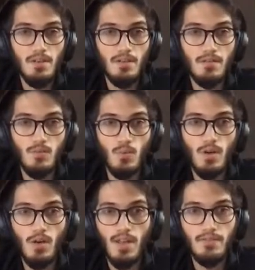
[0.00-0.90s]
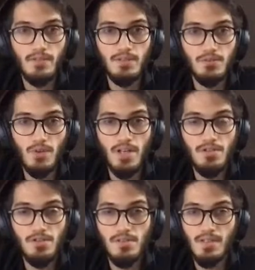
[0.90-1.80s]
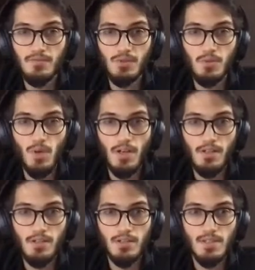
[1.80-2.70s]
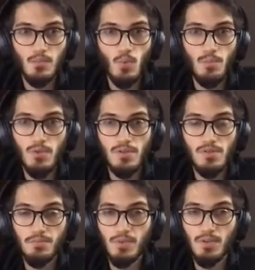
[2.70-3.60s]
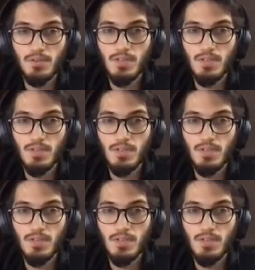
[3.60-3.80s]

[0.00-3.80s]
We all have integrations that require some webhook support.